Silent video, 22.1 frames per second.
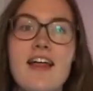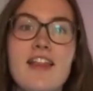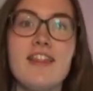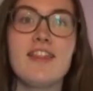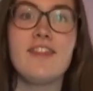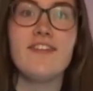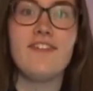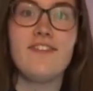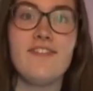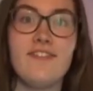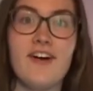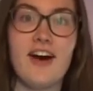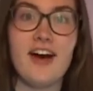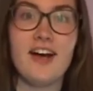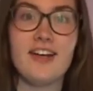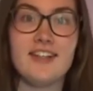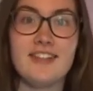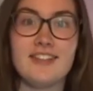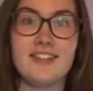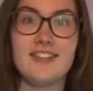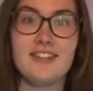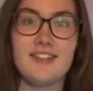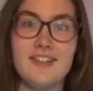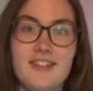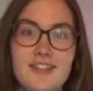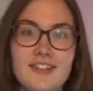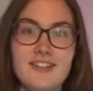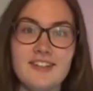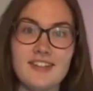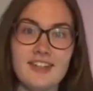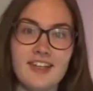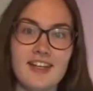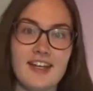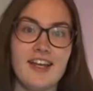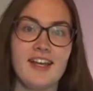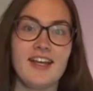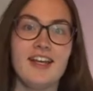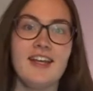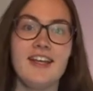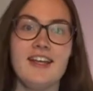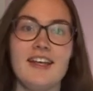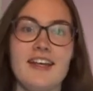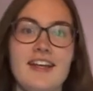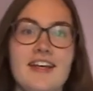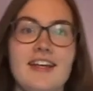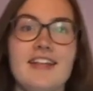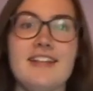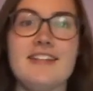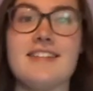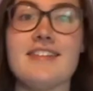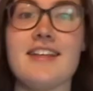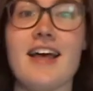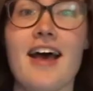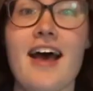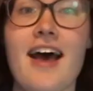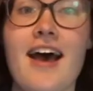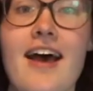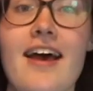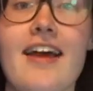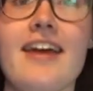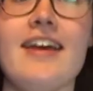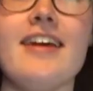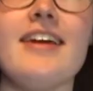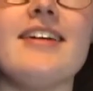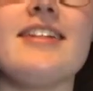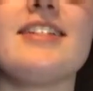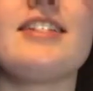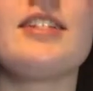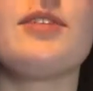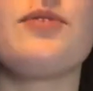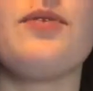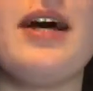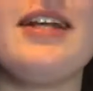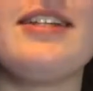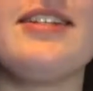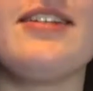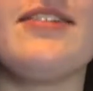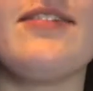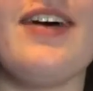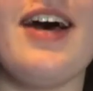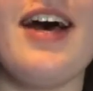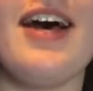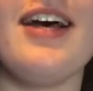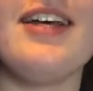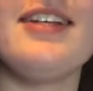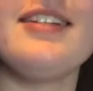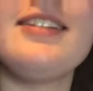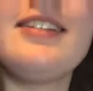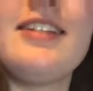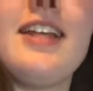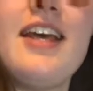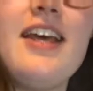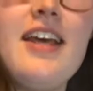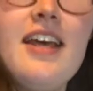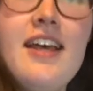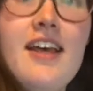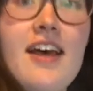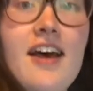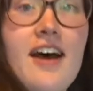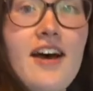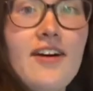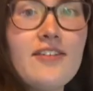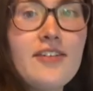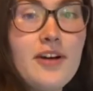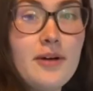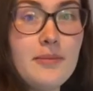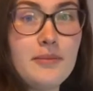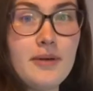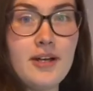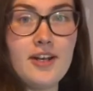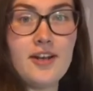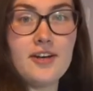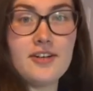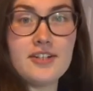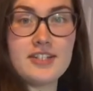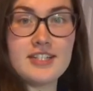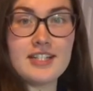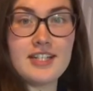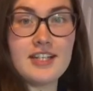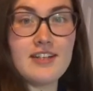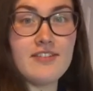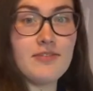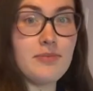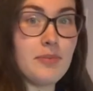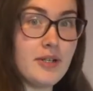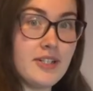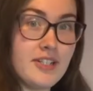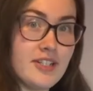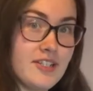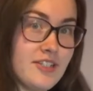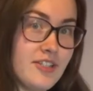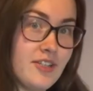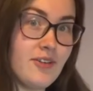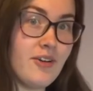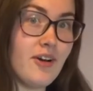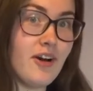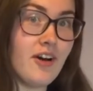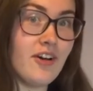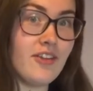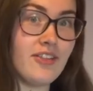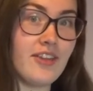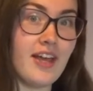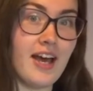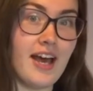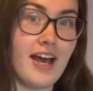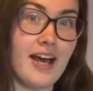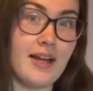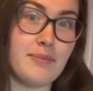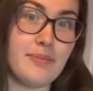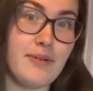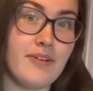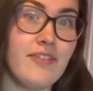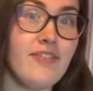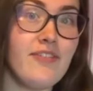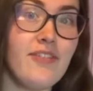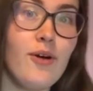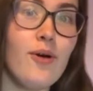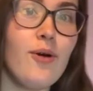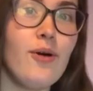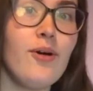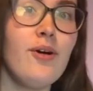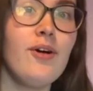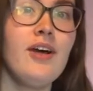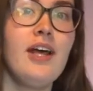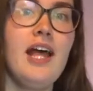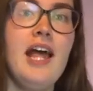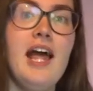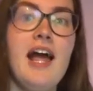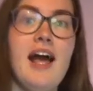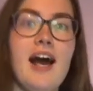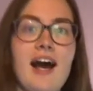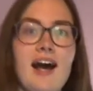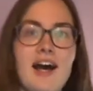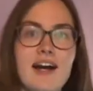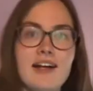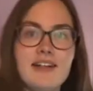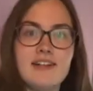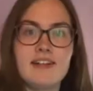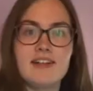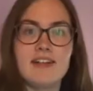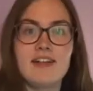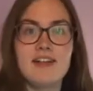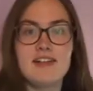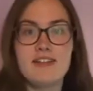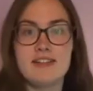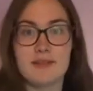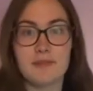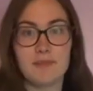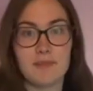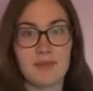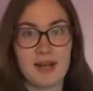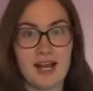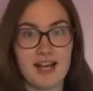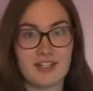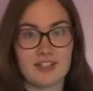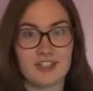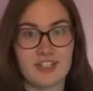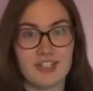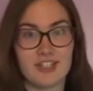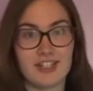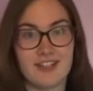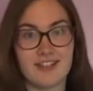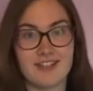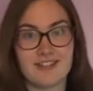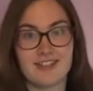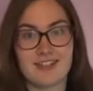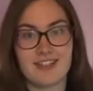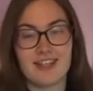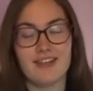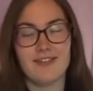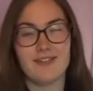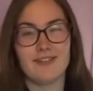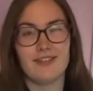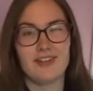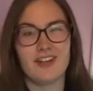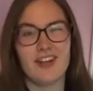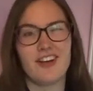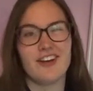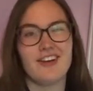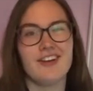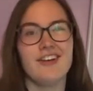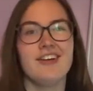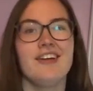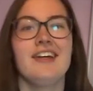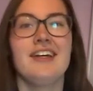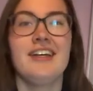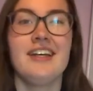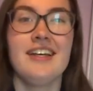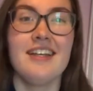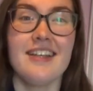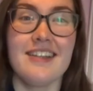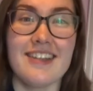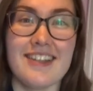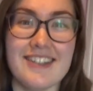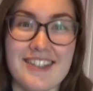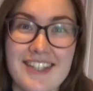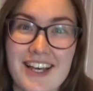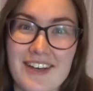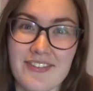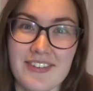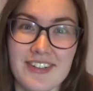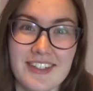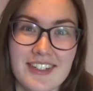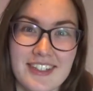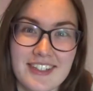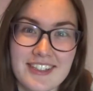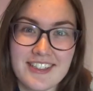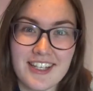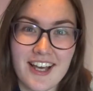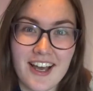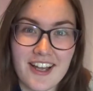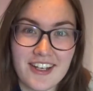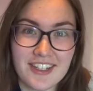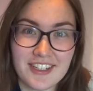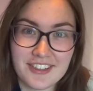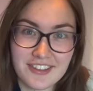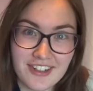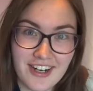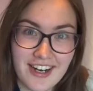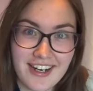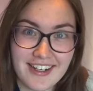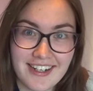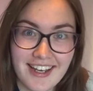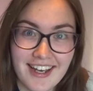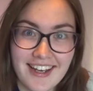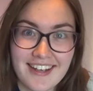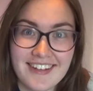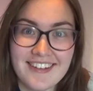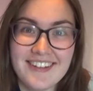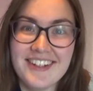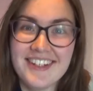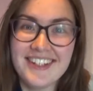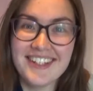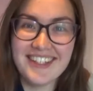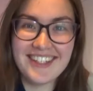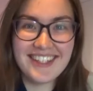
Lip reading: the first look. It's a sweater vest. I've got my long sleeve bodysuit on that I had before and some black jeans, even though they're definitely turning grey now.